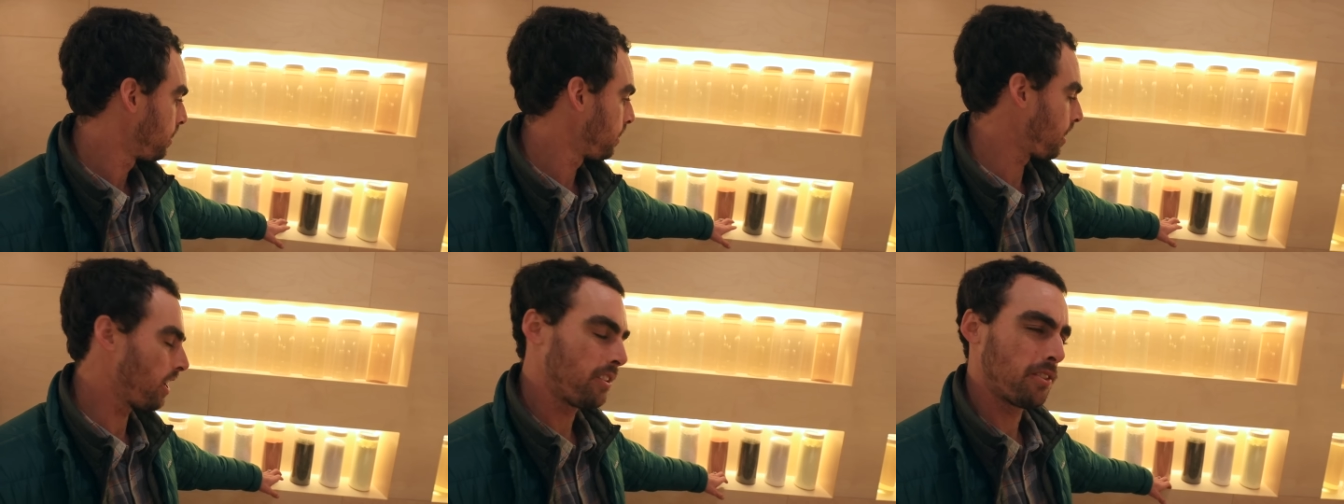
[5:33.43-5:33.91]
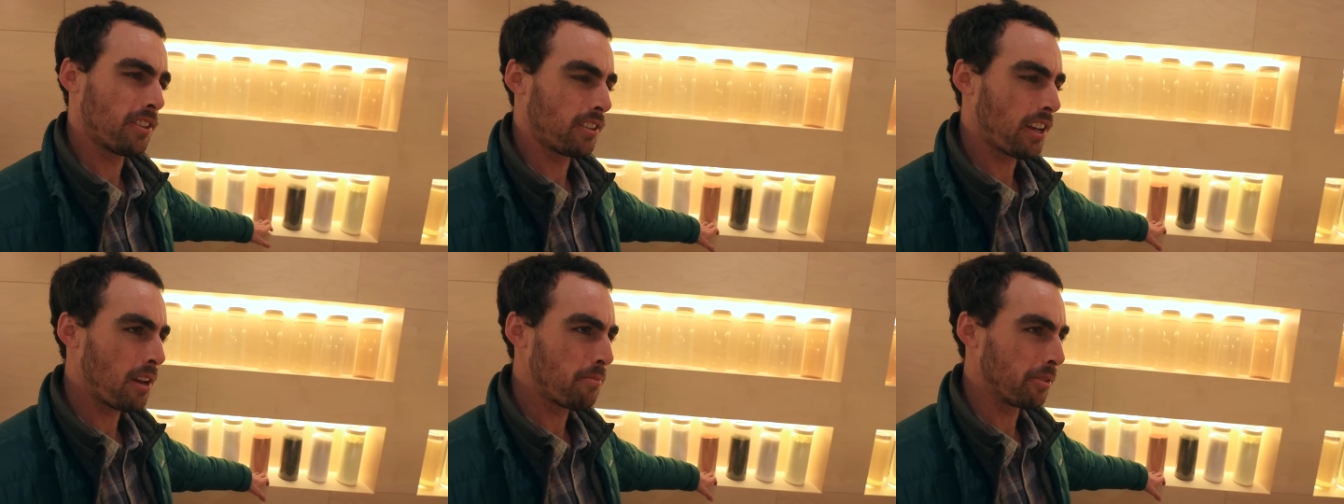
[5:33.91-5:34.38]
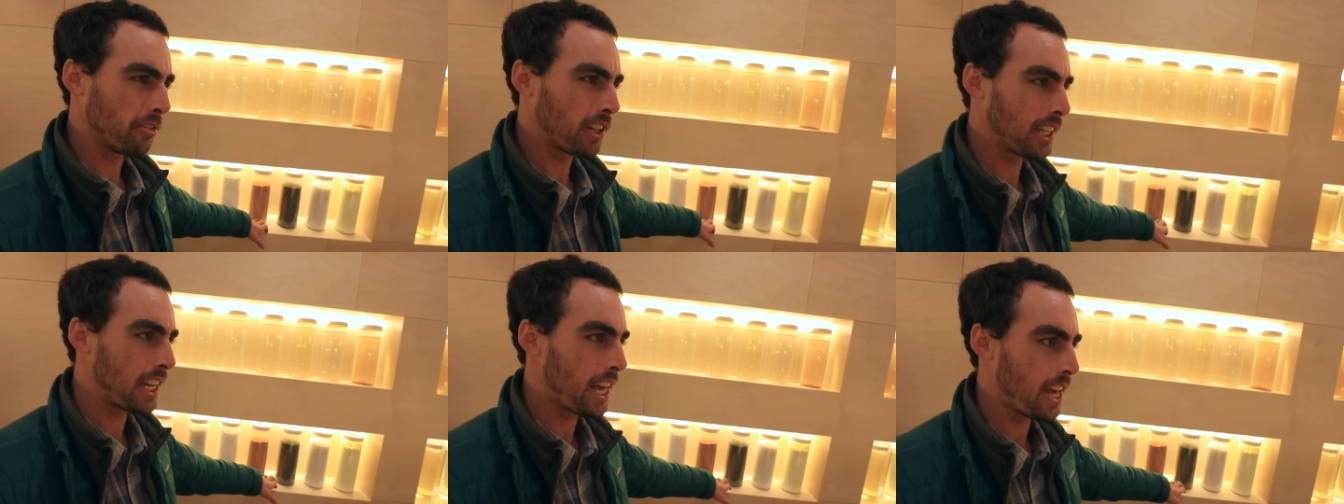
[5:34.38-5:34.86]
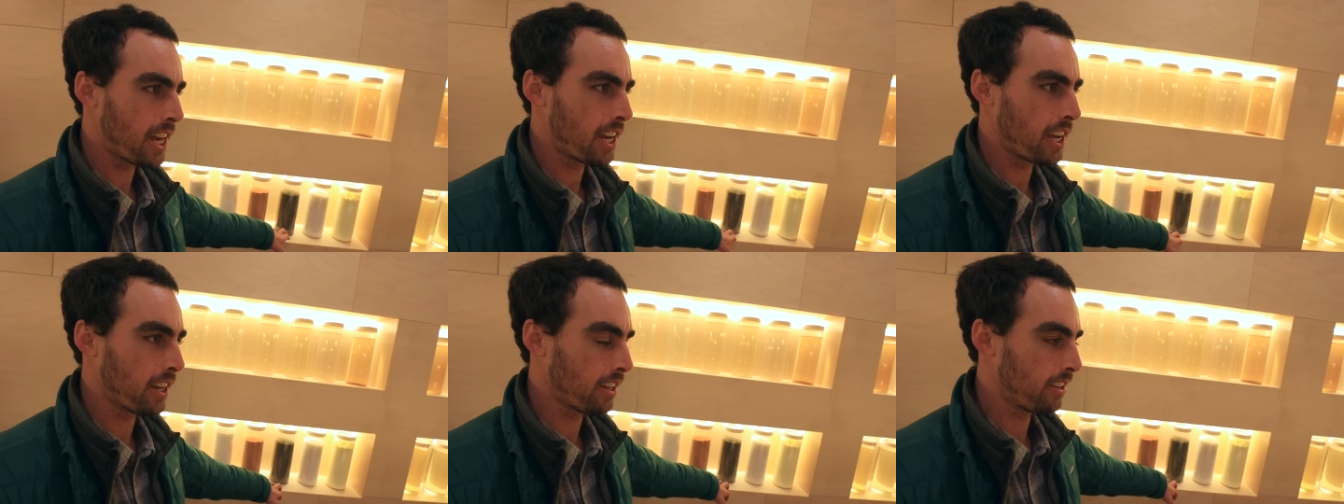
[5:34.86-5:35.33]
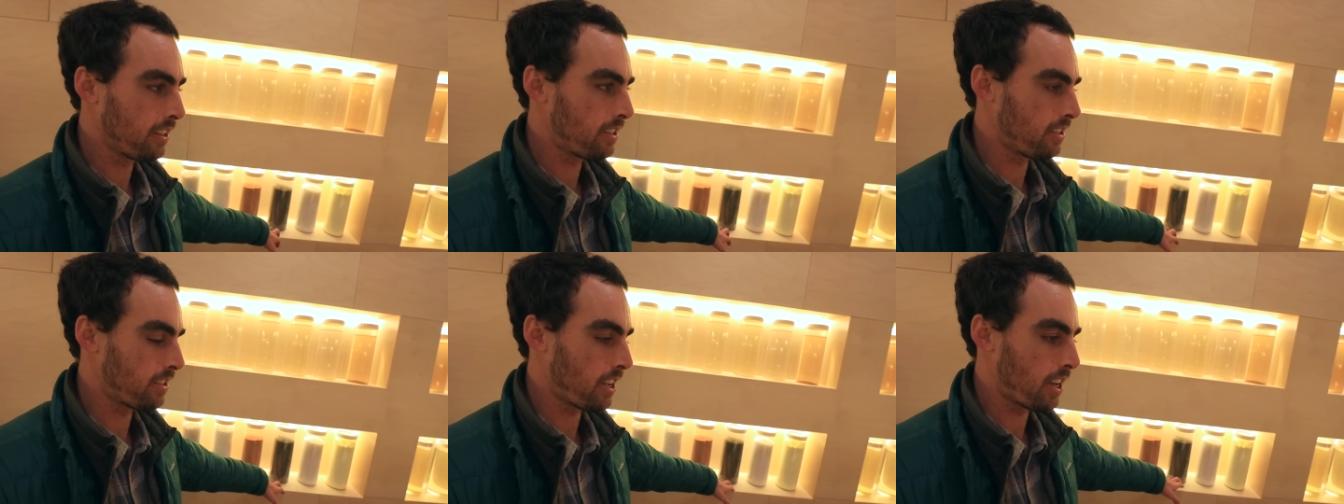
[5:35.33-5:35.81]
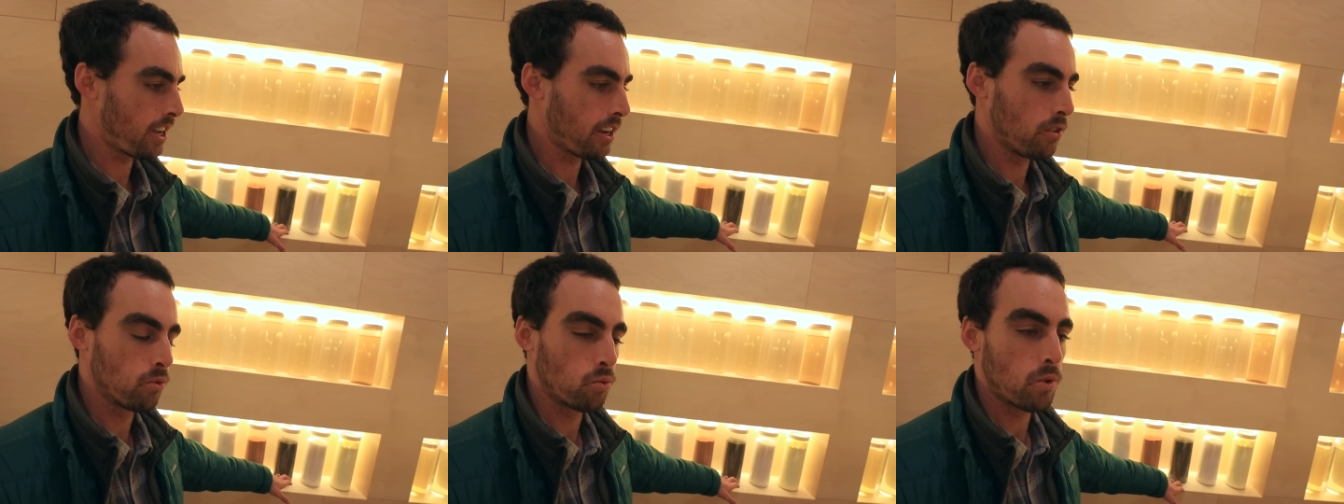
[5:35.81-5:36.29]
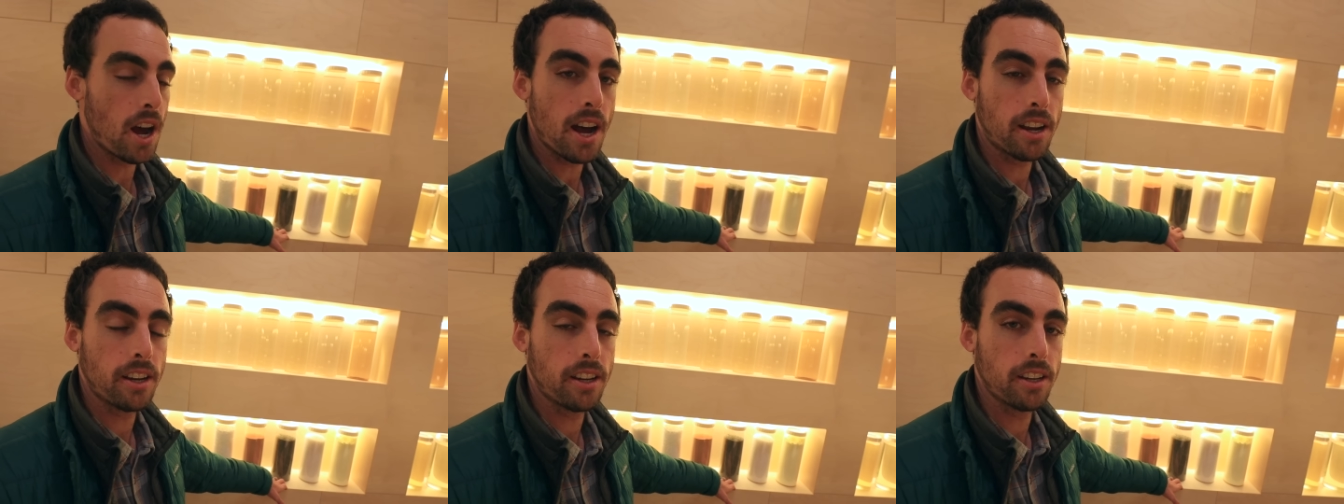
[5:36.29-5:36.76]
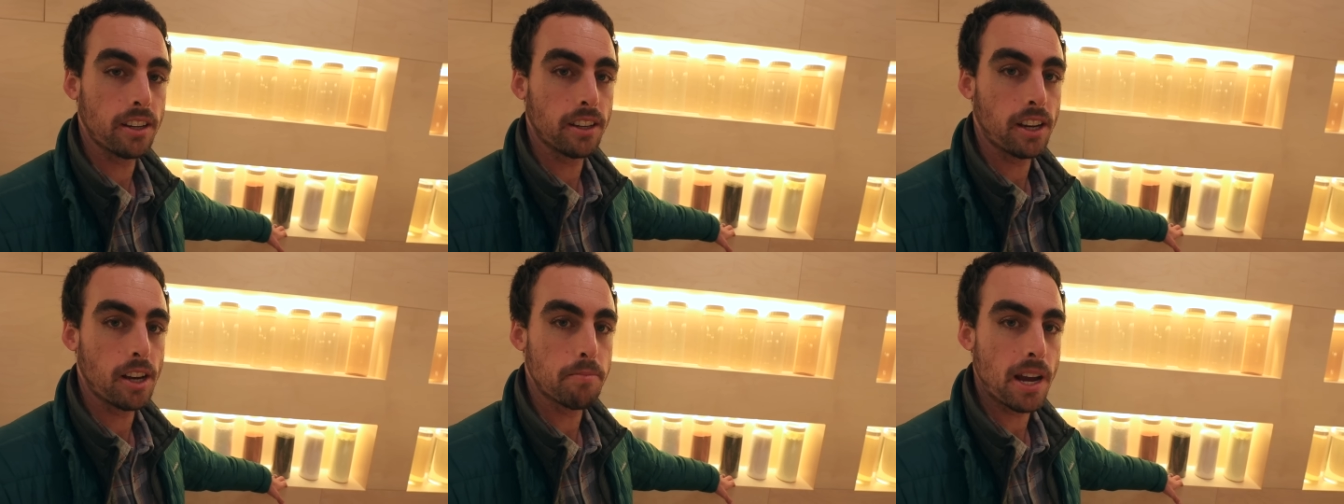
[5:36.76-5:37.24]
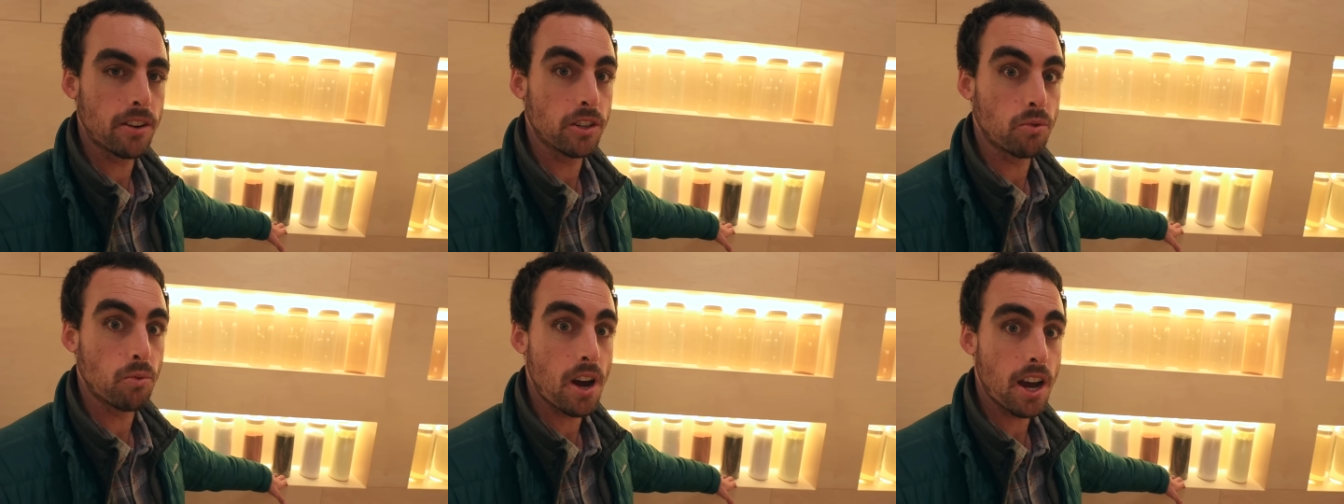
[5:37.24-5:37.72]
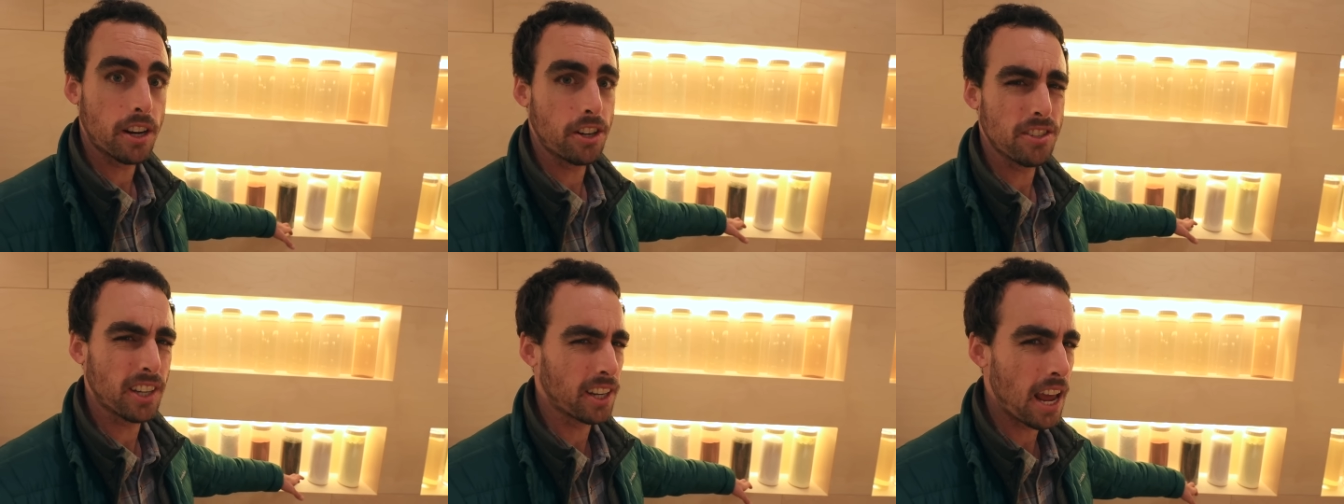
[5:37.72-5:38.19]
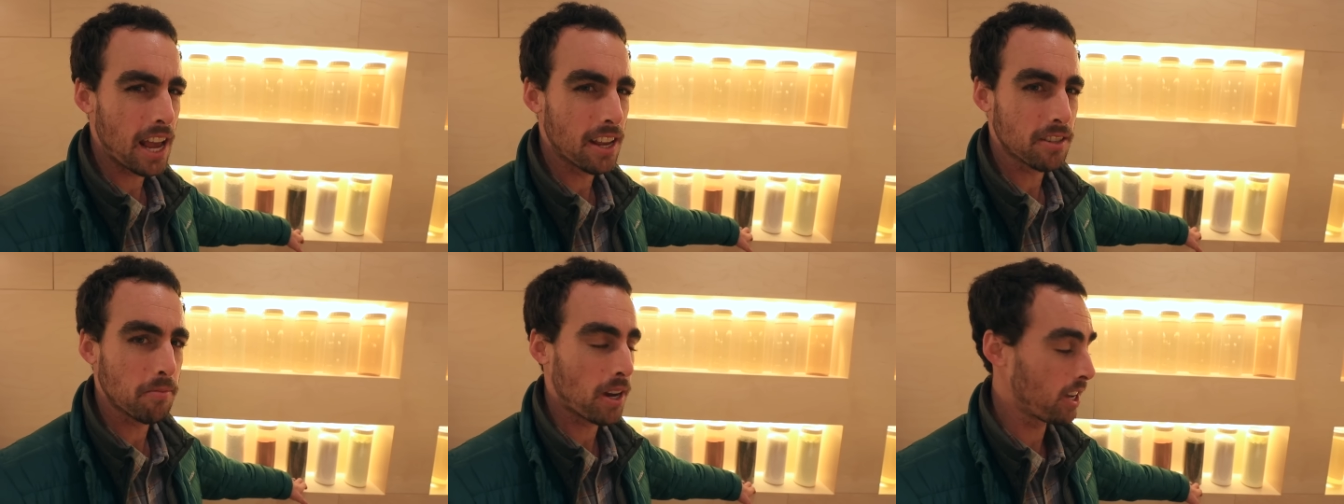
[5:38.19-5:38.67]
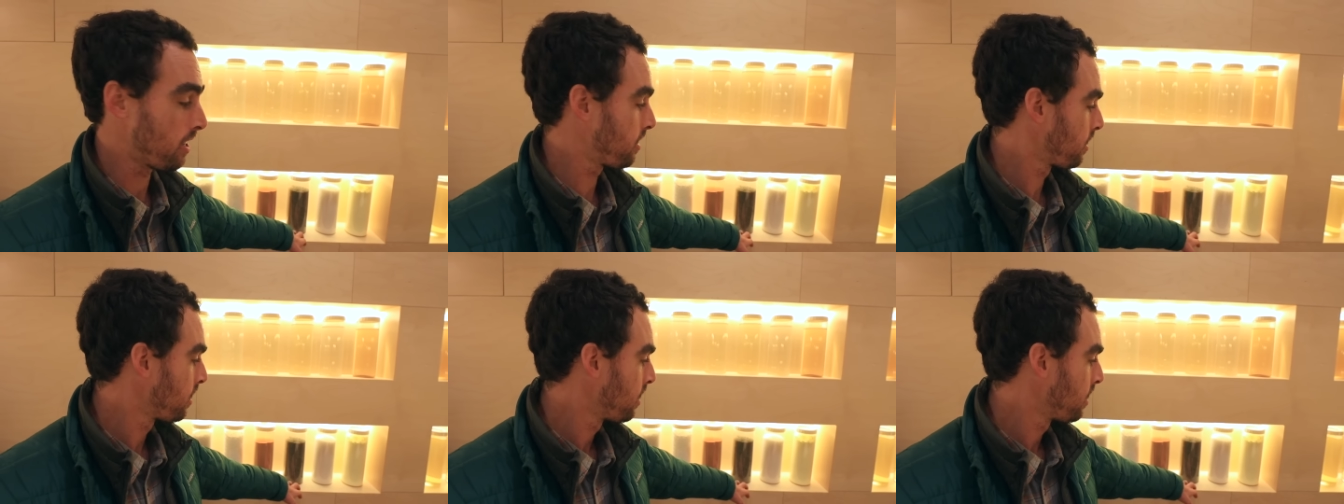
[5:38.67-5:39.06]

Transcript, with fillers: Uh, this is a type of clay. This is a rock, uh, powdered rock, just like an azomite.